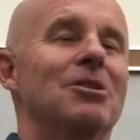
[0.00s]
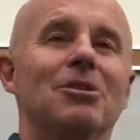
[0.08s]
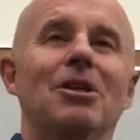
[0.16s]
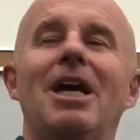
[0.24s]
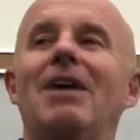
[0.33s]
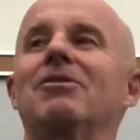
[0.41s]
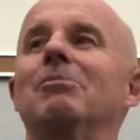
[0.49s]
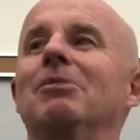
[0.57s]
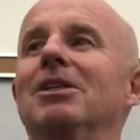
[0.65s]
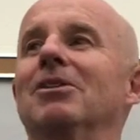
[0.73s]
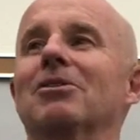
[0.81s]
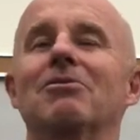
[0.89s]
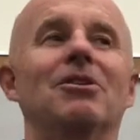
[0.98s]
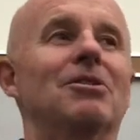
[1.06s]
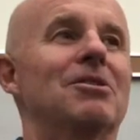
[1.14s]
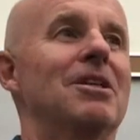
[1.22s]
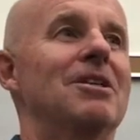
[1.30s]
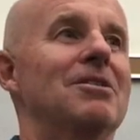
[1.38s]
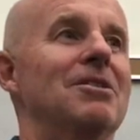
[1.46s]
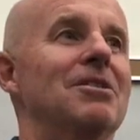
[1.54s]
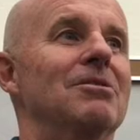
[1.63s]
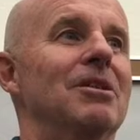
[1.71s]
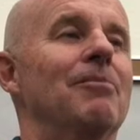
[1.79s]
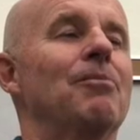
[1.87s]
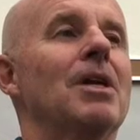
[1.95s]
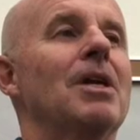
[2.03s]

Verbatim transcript: So you have to be in those flow states to do it.